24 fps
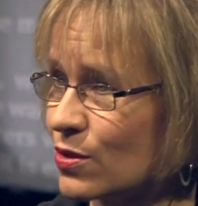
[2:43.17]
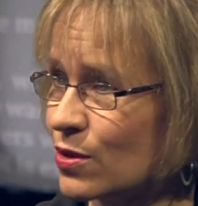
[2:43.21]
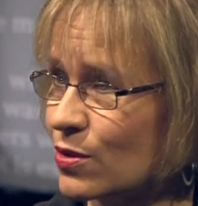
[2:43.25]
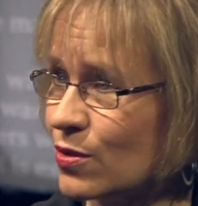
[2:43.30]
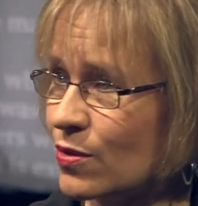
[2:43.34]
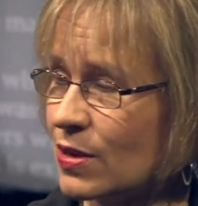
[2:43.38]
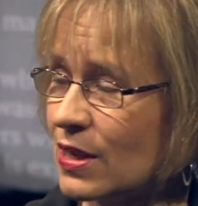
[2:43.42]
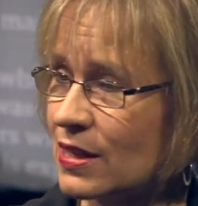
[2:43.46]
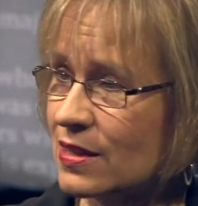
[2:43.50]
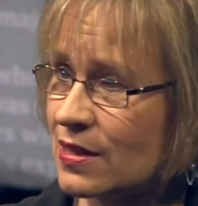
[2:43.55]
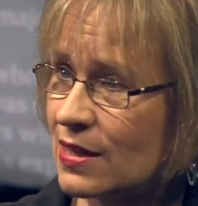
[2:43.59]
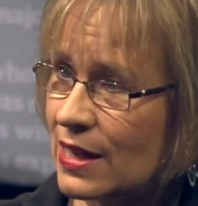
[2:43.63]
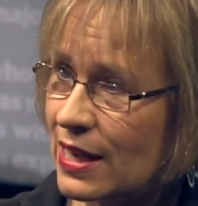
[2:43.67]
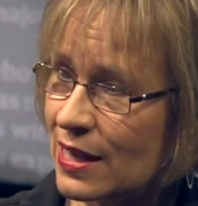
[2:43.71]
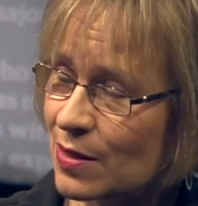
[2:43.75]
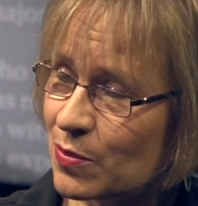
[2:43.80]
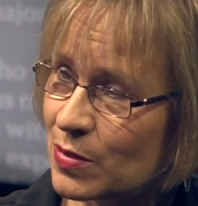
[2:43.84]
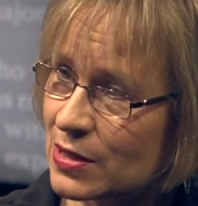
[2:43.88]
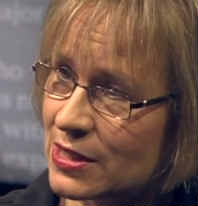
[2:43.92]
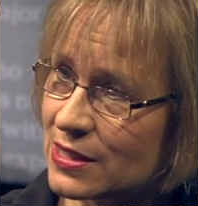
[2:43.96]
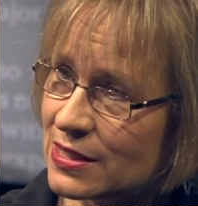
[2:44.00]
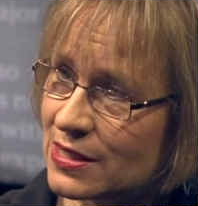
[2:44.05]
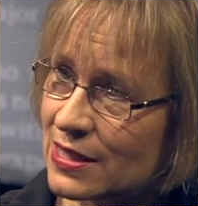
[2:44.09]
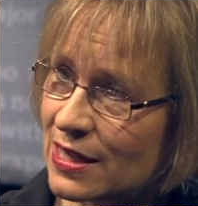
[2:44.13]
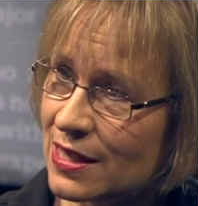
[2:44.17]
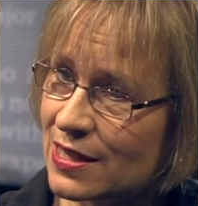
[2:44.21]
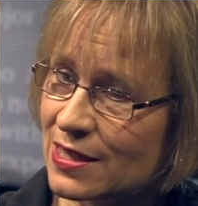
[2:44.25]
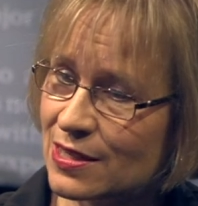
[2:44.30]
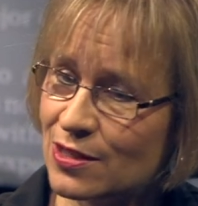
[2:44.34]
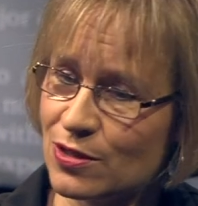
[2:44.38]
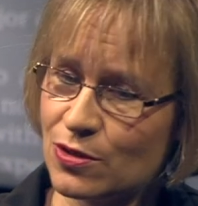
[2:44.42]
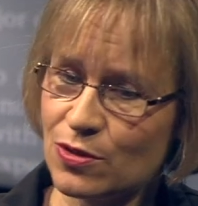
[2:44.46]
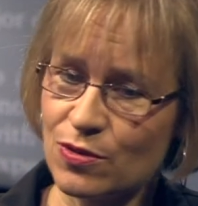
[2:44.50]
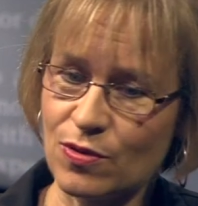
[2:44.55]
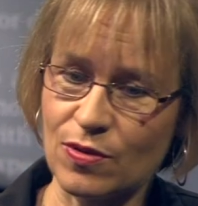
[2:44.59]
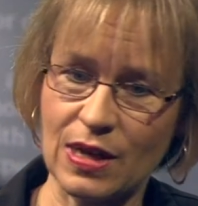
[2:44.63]
you look at climate
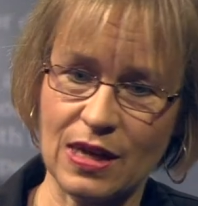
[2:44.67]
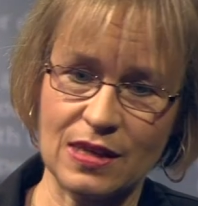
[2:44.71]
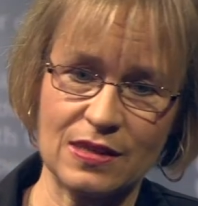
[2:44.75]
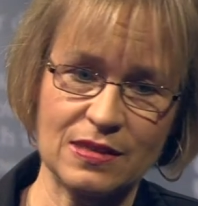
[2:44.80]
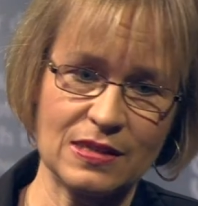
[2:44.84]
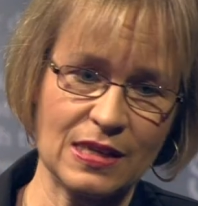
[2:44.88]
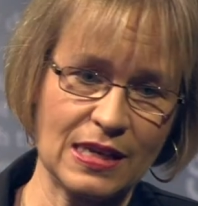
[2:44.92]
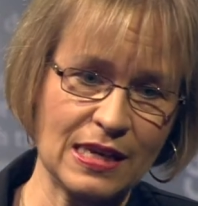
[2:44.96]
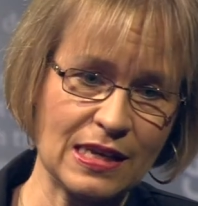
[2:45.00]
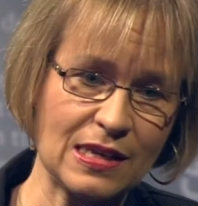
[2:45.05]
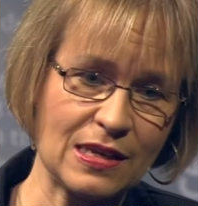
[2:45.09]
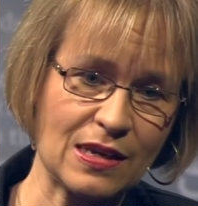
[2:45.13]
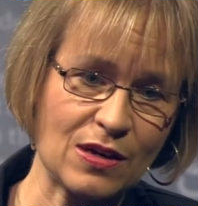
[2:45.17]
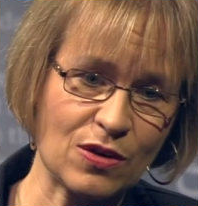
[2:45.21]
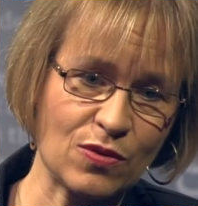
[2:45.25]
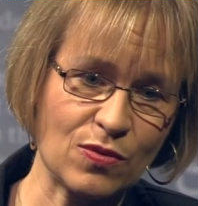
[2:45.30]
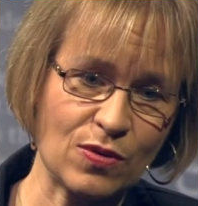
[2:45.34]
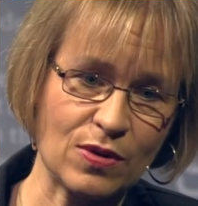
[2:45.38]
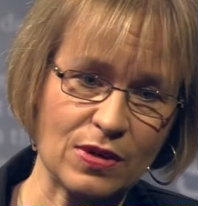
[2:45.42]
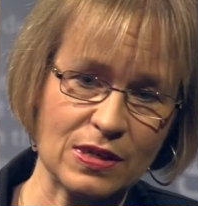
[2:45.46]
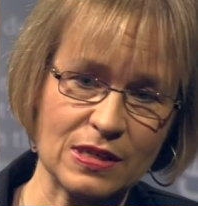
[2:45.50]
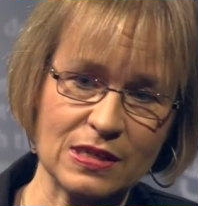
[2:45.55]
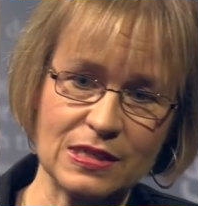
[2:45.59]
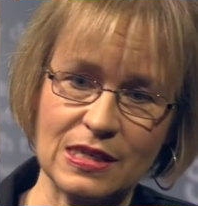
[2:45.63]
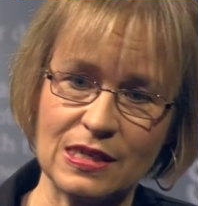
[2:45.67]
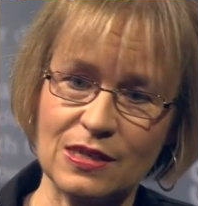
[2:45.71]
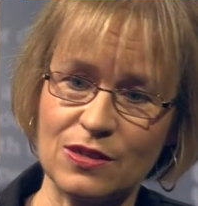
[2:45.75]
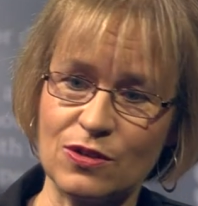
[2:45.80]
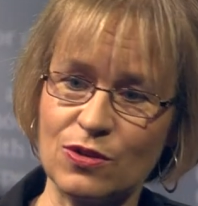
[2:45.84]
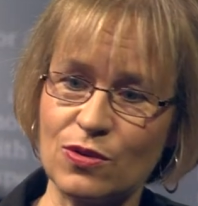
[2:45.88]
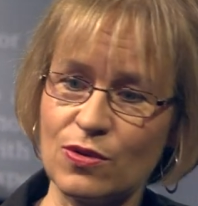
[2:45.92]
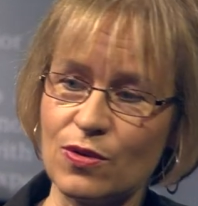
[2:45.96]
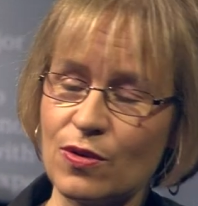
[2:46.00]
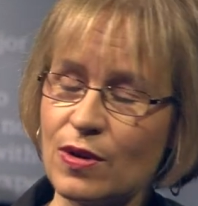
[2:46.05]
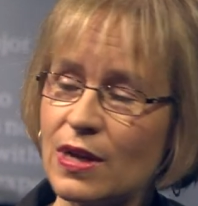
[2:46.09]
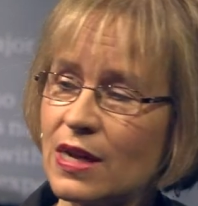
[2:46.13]
change, you look at inequality,
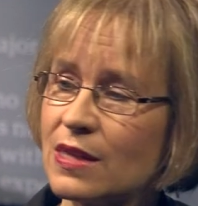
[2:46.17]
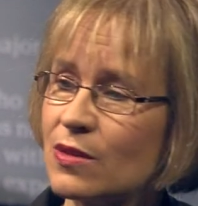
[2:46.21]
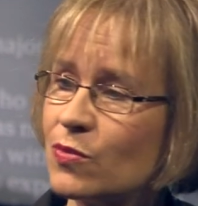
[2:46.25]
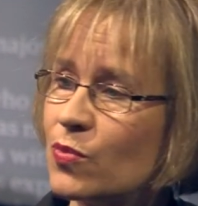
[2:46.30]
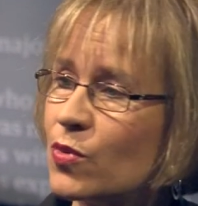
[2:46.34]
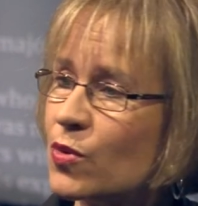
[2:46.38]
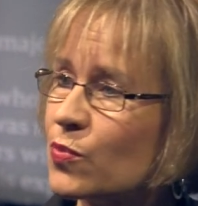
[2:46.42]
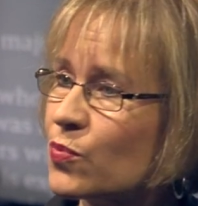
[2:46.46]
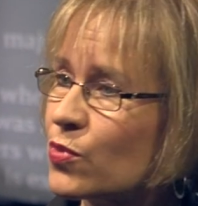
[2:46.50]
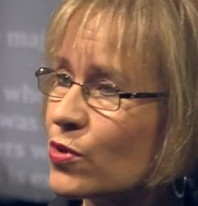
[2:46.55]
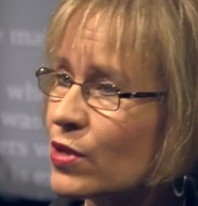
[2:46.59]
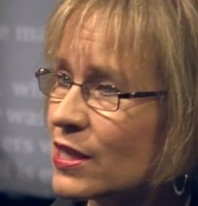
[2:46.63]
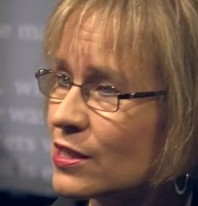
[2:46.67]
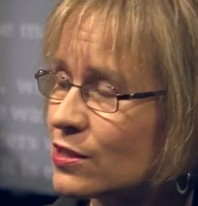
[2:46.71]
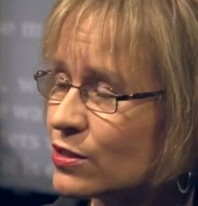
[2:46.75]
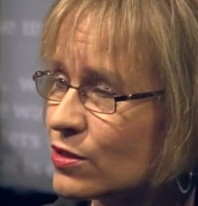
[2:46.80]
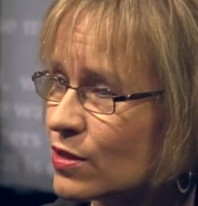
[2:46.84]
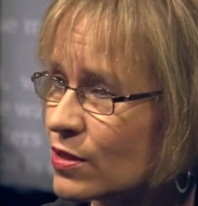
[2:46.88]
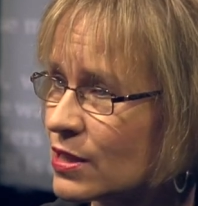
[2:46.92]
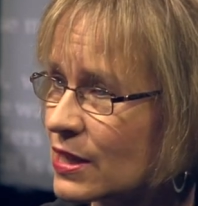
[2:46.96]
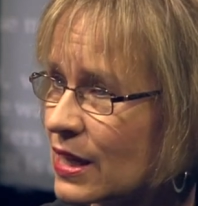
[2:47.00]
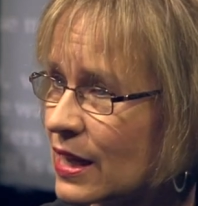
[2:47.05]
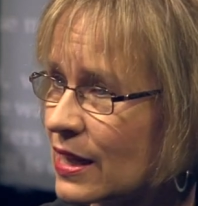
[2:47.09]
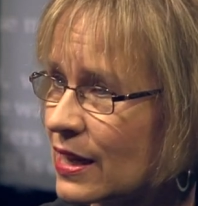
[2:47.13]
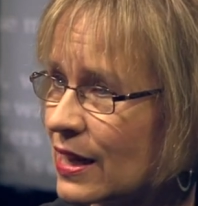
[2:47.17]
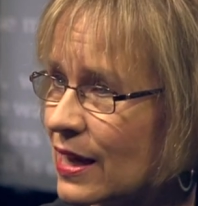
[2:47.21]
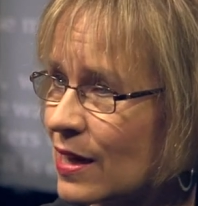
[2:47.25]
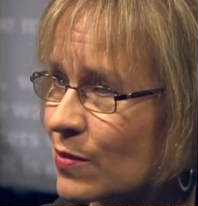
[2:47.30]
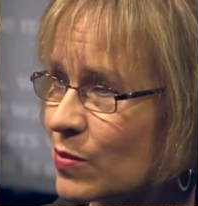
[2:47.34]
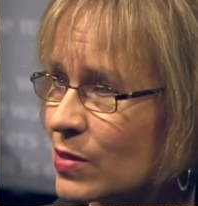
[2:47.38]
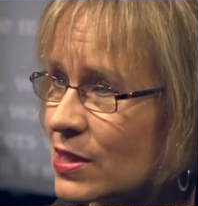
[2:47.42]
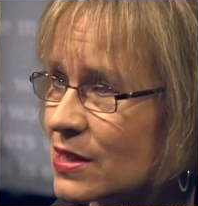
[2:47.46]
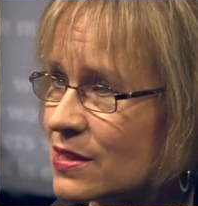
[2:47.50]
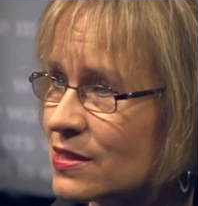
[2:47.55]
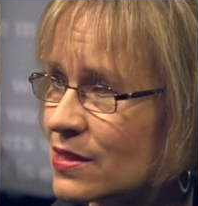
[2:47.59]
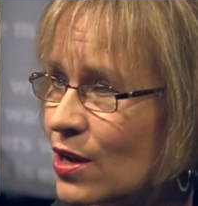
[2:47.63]
you look at population
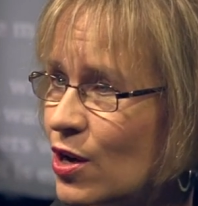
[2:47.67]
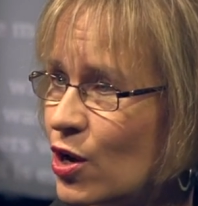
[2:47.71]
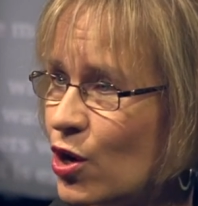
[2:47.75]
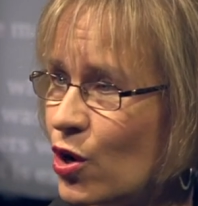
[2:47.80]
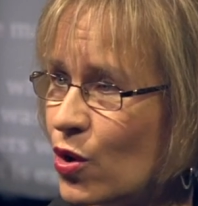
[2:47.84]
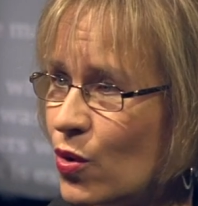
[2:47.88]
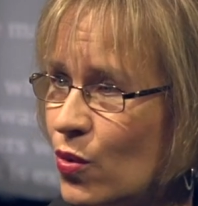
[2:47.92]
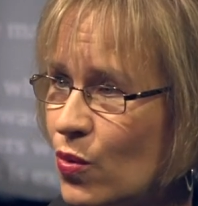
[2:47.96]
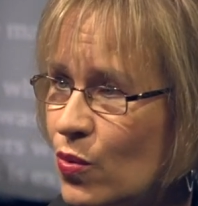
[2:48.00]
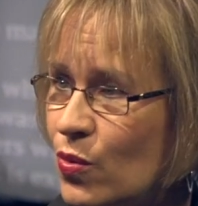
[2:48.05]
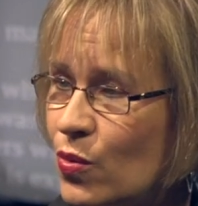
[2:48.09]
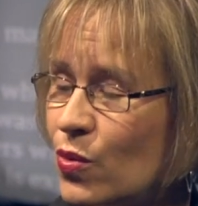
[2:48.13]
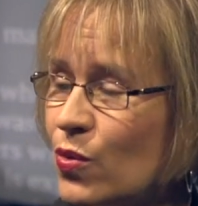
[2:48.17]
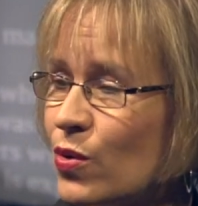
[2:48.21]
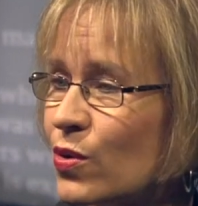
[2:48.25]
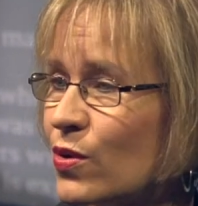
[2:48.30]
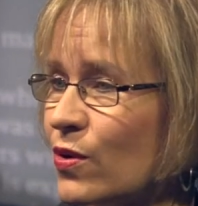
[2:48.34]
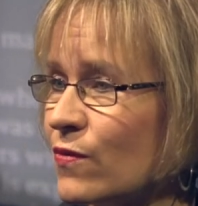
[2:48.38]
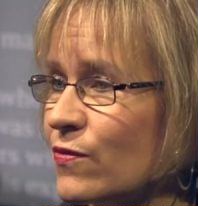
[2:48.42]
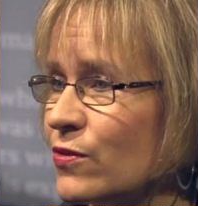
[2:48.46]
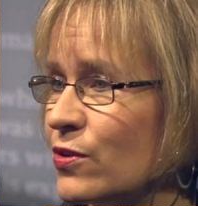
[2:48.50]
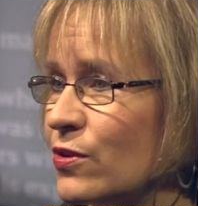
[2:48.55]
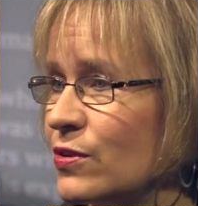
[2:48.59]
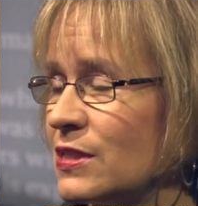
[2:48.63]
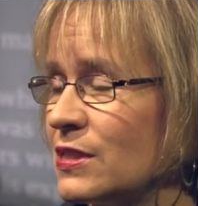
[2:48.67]
dynamics, all of the